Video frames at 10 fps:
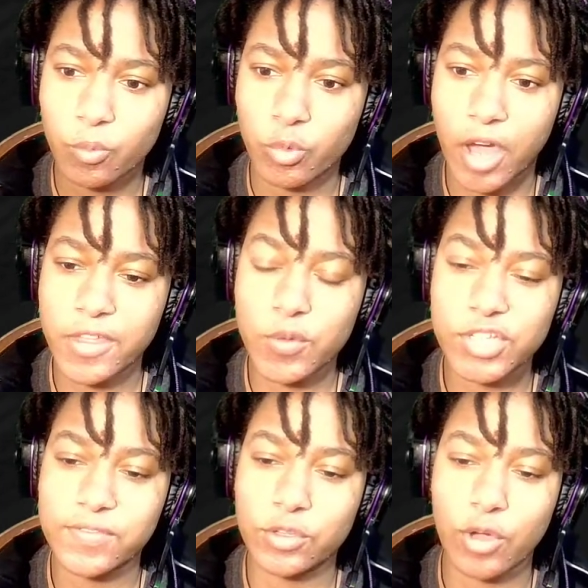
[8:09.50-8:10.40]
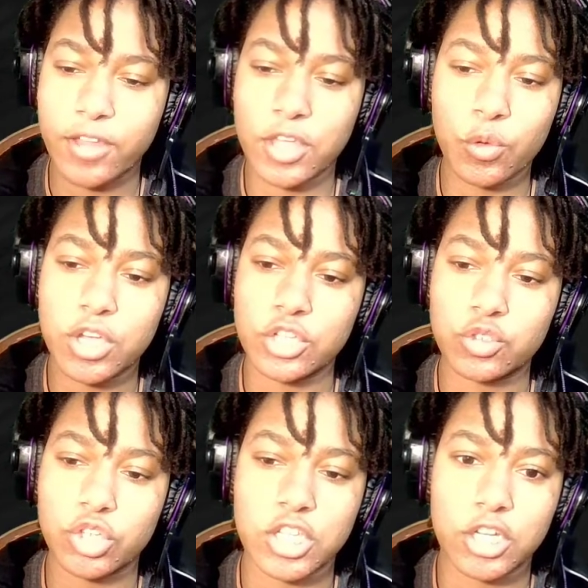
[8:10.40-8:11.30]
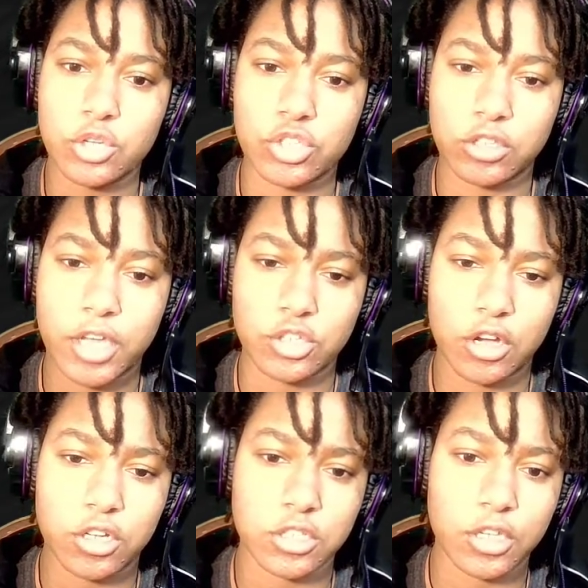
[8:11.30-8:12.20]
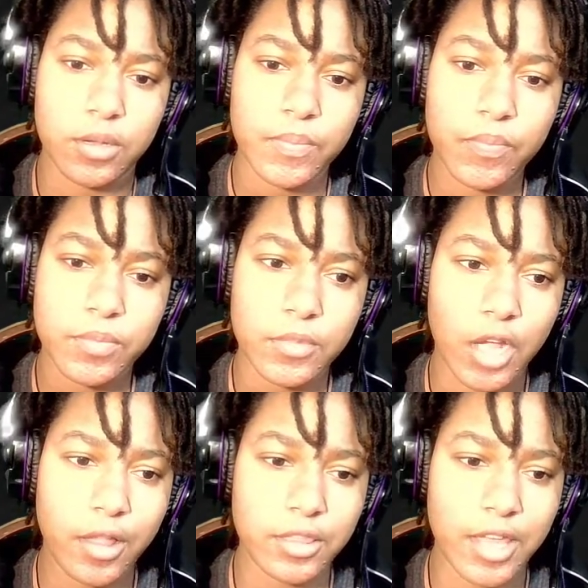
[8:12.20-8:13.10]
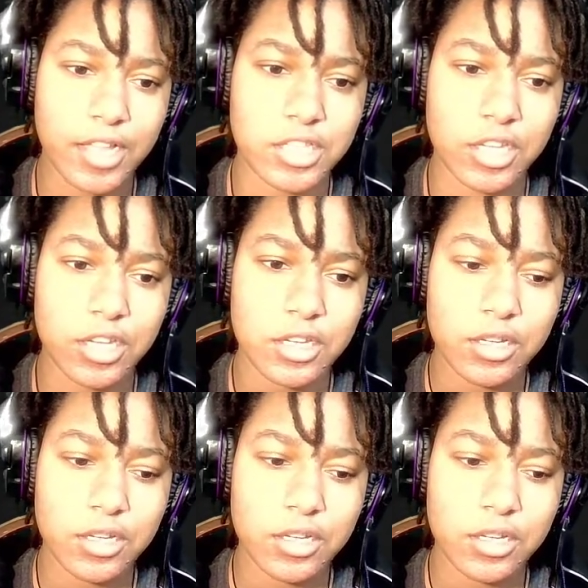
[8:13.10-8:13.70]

I think we just. I think we can just need to use the lights. Honestly, I think that's it.